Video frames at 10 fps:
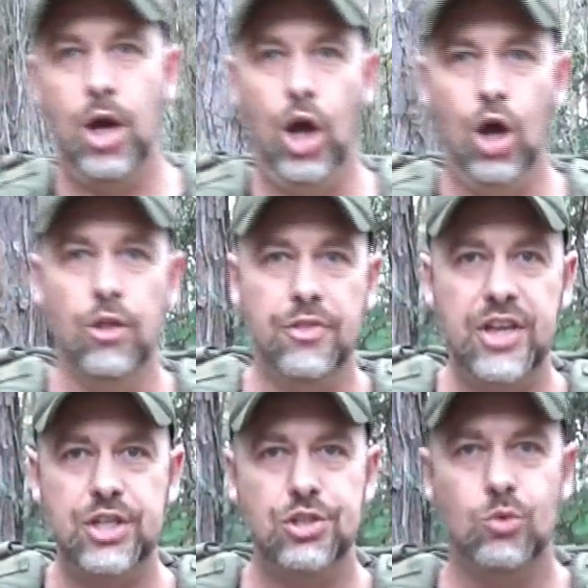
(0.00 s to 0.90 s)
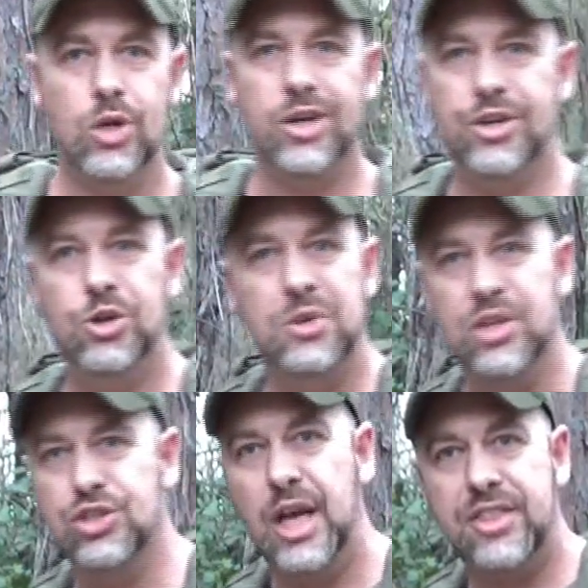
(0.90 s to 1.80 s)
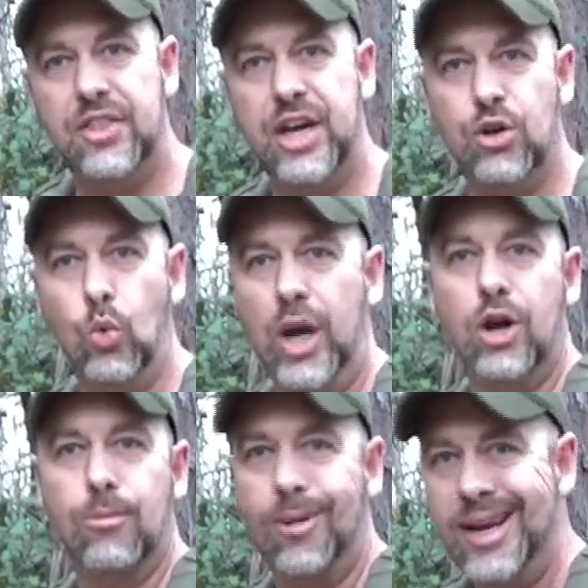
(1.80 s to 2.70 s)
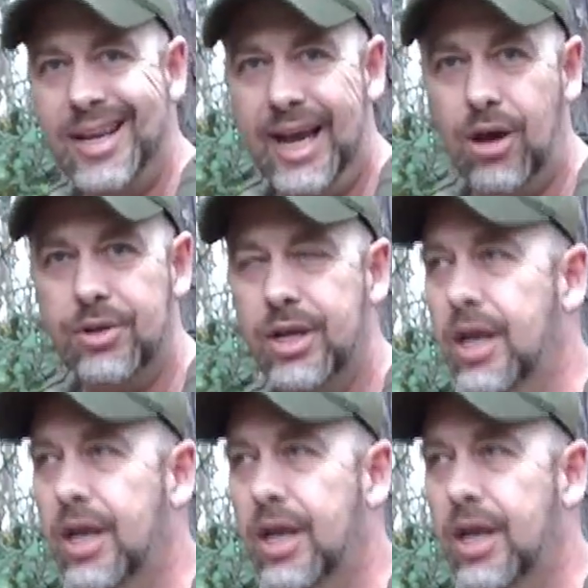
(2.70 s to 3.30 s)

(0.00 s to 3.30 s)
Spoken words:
all the things you want to do, and there's nothing there to wear or break out,